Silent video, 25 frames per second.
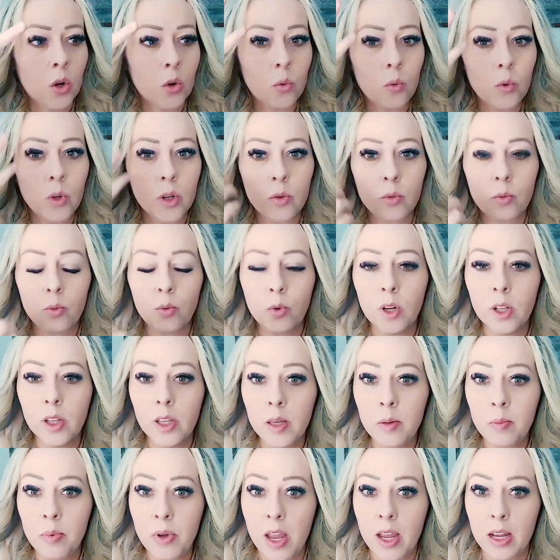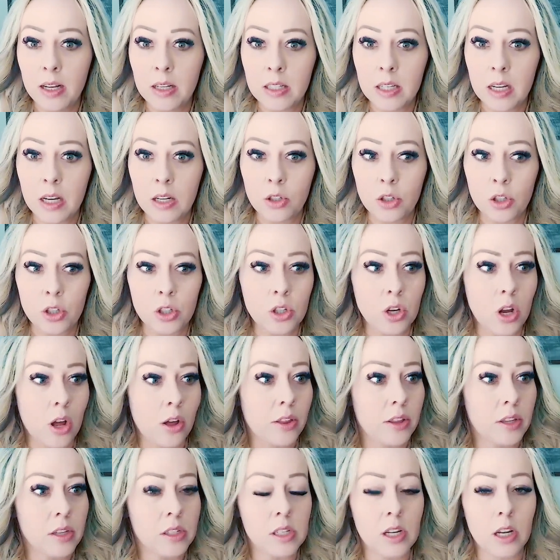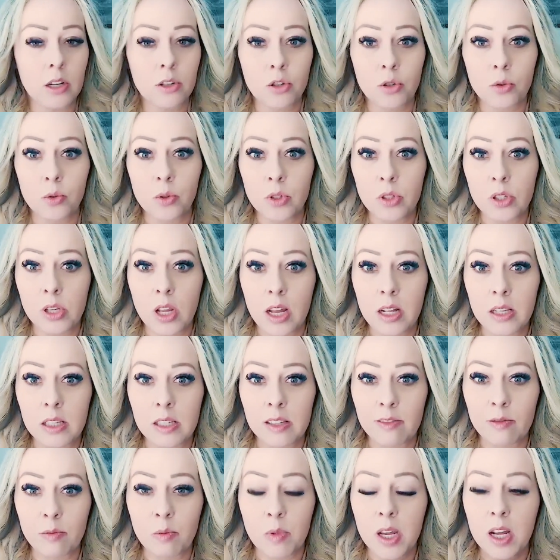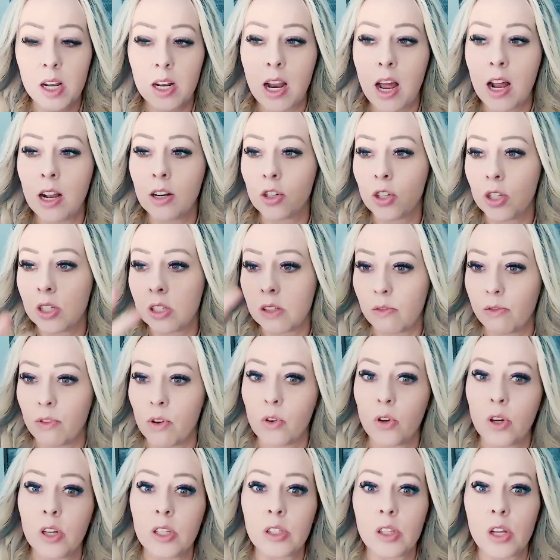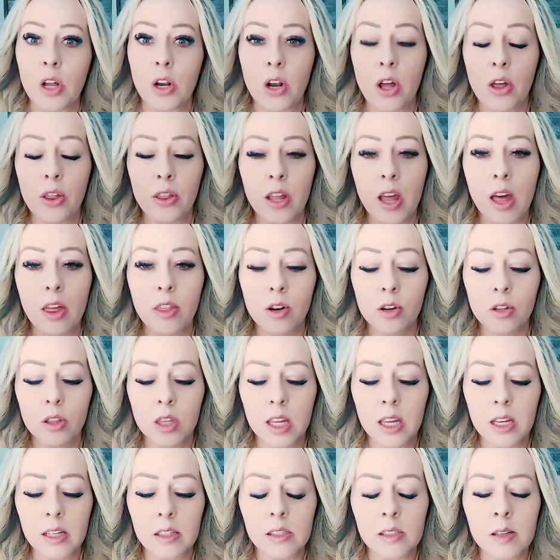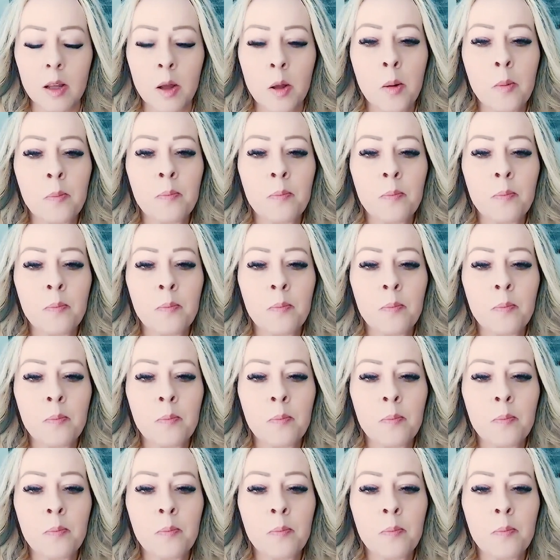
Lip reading: would really pay attention to all the sexual sides of me and not just focus on all the other things.